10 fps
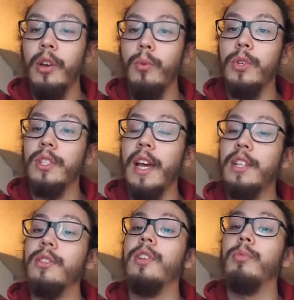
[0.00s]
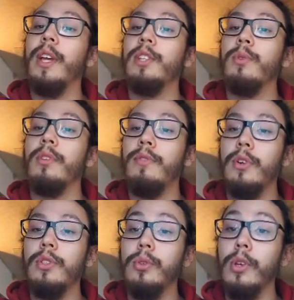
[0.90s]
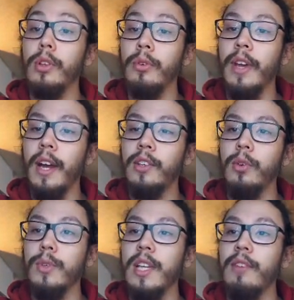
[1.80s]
which is actually the place where the first nuclear reactor was